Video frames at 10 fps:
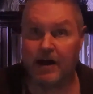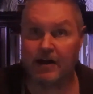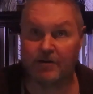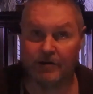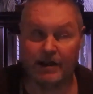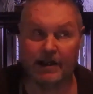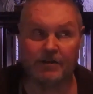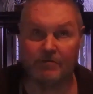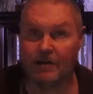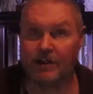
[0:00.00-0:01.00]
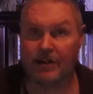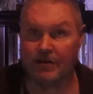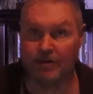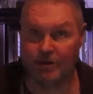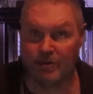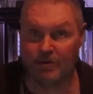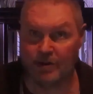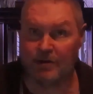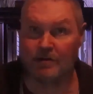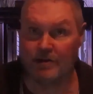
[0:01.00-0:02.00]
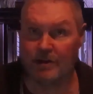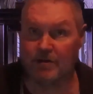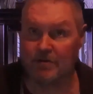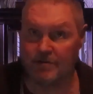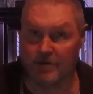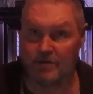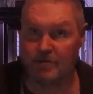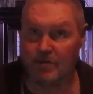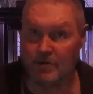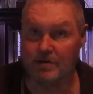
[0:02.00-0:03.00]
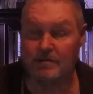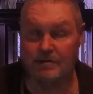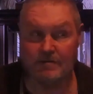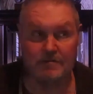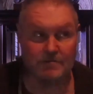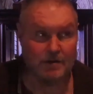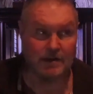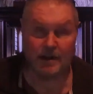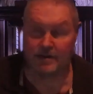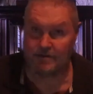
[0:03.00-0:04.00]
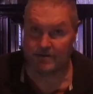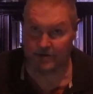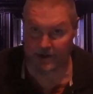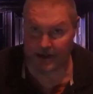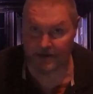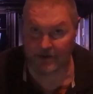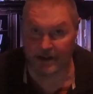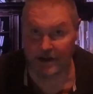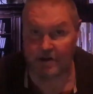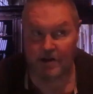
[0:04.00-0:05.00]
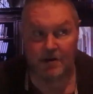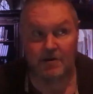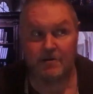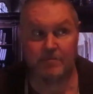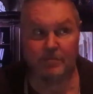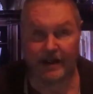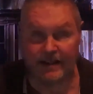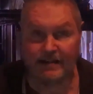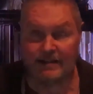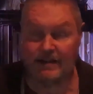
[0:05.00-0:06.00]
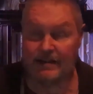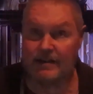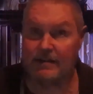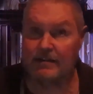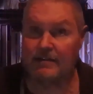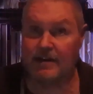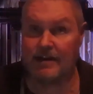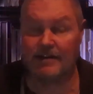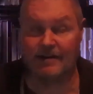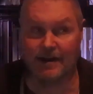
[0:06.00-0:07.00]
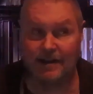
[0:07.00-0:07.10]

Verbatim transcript: And I created a video using, you know, the first one, and then I created a video. The bad thing is